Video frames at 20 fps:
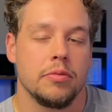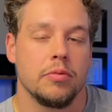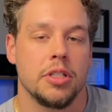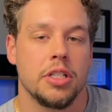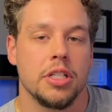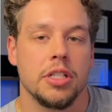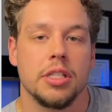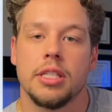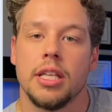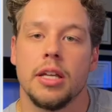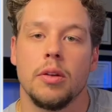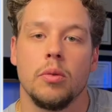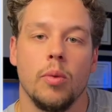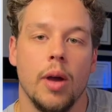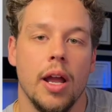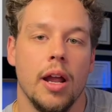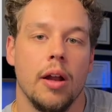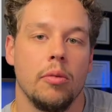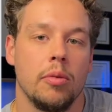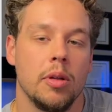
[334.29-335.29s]
which is then
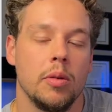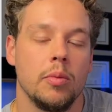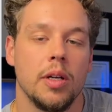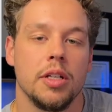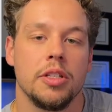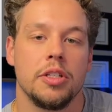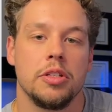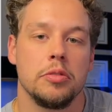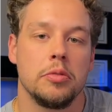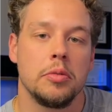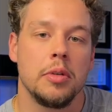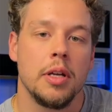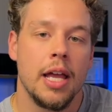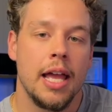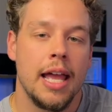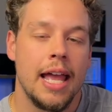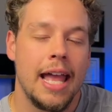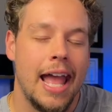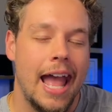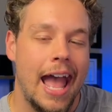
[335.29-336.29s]
where we want to
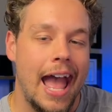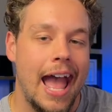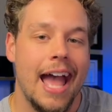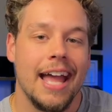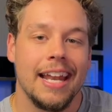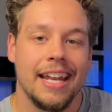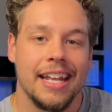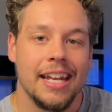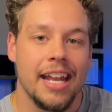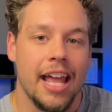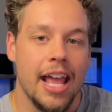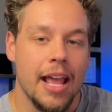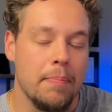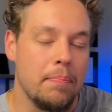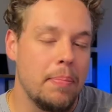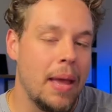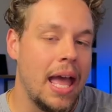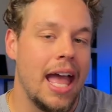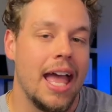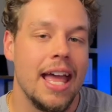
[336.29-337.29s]
add in a
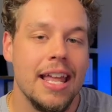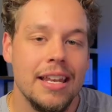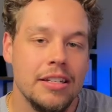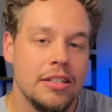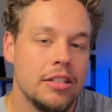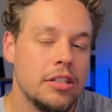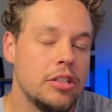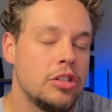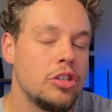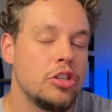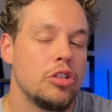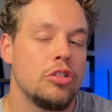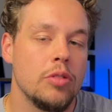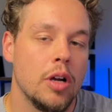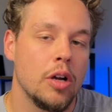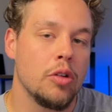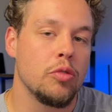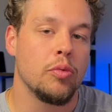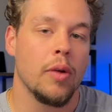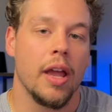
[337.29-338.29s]
append to
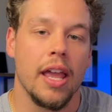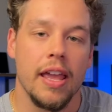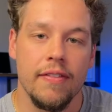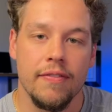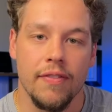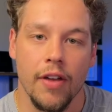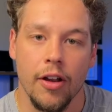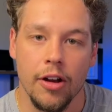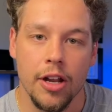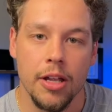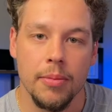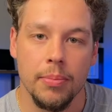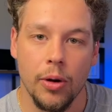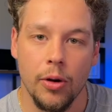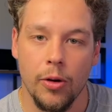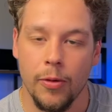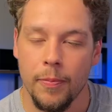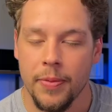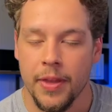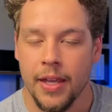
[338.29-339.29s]
array
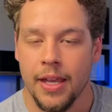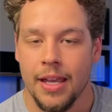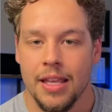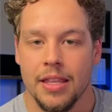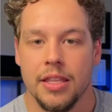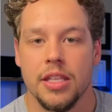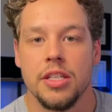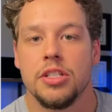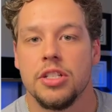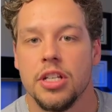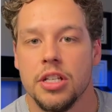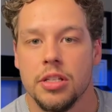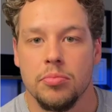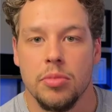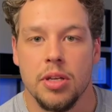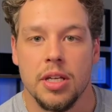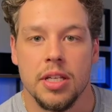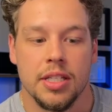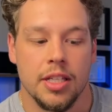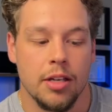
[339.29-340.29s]
variable. This just
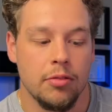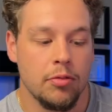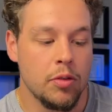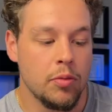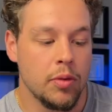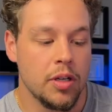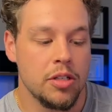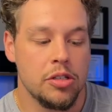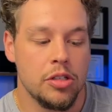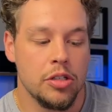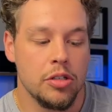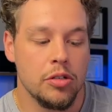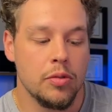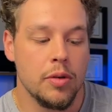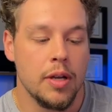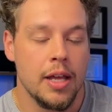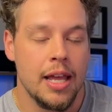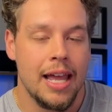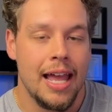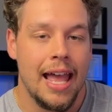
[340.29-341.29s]
means that we want
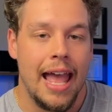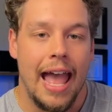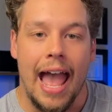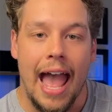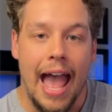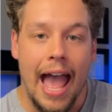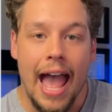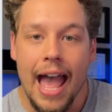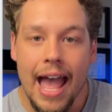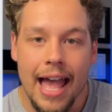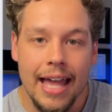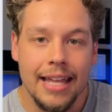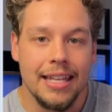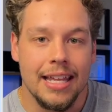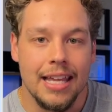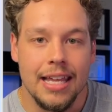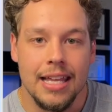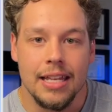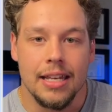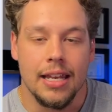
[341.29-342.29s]
to add
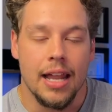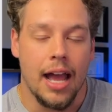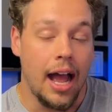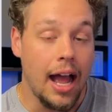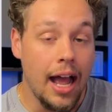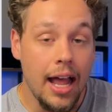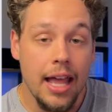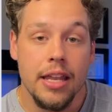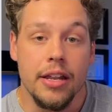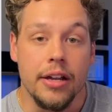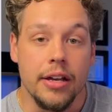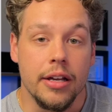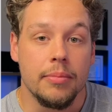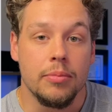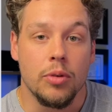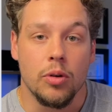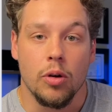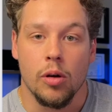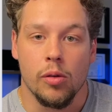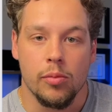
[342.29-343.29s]
an
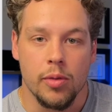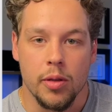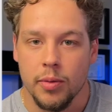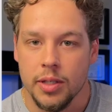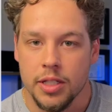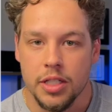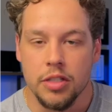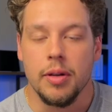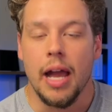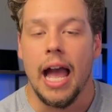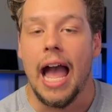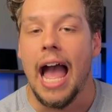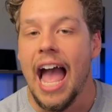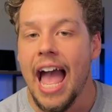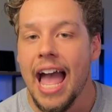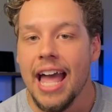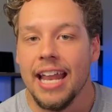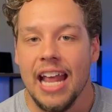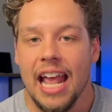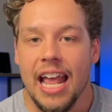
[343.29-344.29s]
item, or we want to
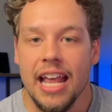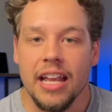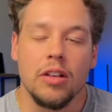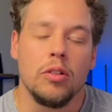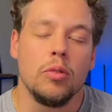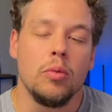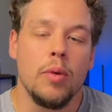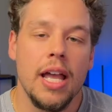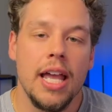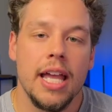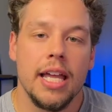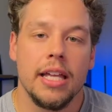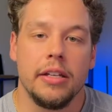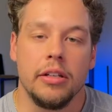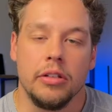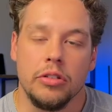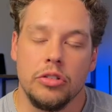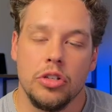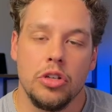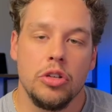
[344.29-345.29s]
add a
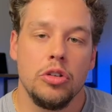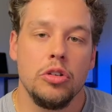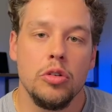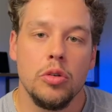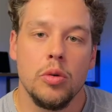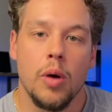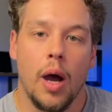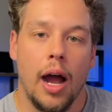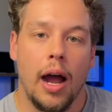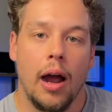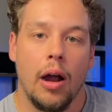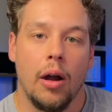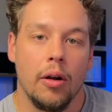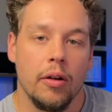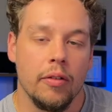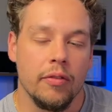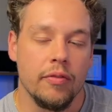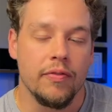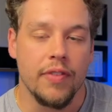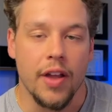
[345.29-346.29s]
GUID to
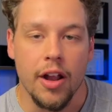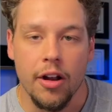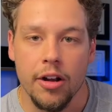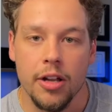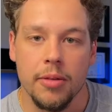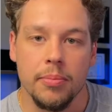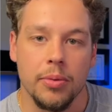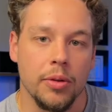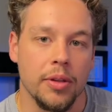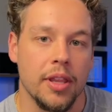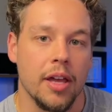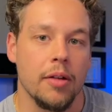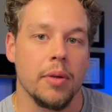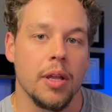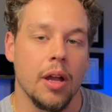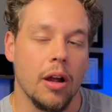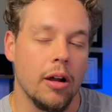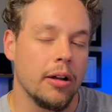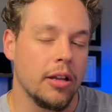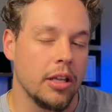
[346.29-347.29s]
our variable that
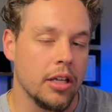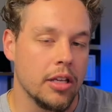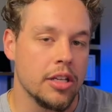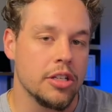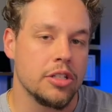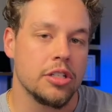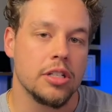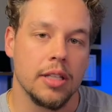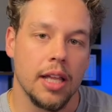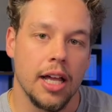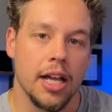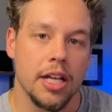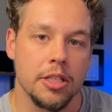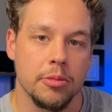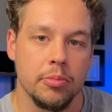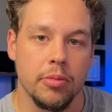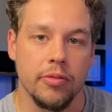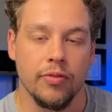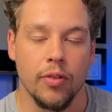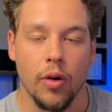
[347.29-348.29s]
we already
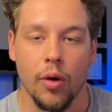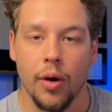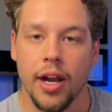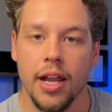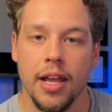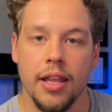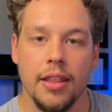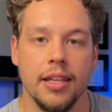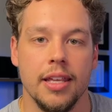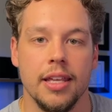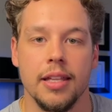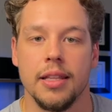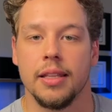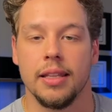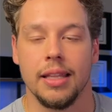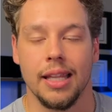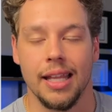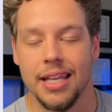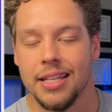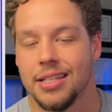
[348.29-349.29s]
initialized beforehand, the
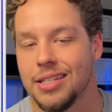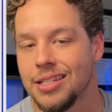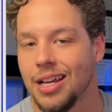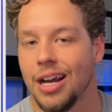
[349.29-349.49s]
list